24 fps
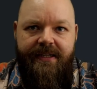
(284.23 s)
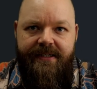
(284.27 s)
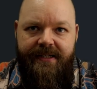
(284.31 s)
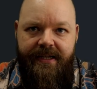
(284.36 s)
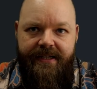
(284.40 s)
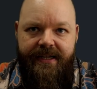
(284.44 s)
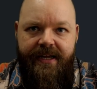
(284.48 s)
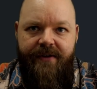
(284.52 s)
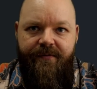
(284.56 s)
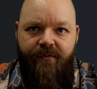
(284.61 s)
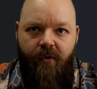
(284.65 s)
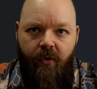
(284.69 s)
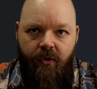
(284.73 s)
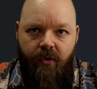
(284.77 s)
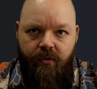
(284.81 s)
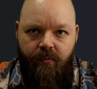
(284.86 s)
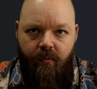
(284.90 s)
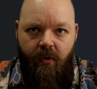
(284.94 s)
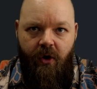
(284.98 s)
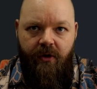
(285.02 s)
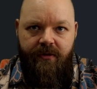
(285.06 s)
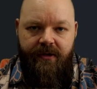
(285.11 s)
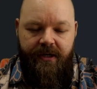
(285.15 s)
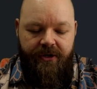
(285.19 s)
It's the default
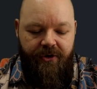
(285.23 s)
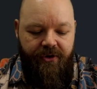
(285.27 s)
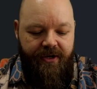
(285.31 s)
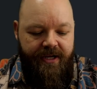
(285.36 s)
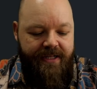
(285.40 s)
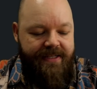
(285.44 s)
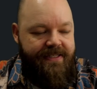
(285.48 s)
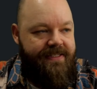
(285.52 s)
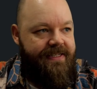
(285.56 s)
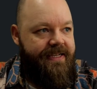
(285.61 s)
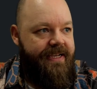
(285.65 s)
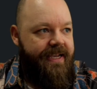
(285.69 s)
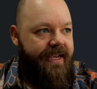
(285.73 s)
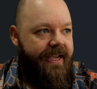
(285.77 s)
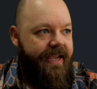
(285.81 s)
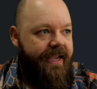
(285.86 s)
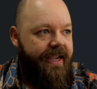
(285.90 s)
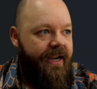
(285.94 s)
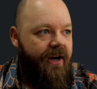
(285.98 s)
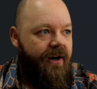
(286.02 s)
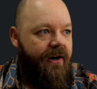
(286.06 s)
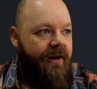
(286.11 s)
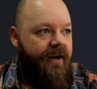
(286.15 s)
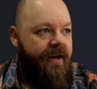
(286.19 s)
one that you can see
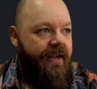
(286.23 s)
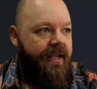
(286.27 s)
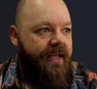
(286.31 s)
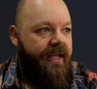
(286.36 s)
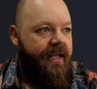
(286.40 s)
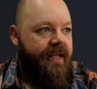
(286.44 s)
here.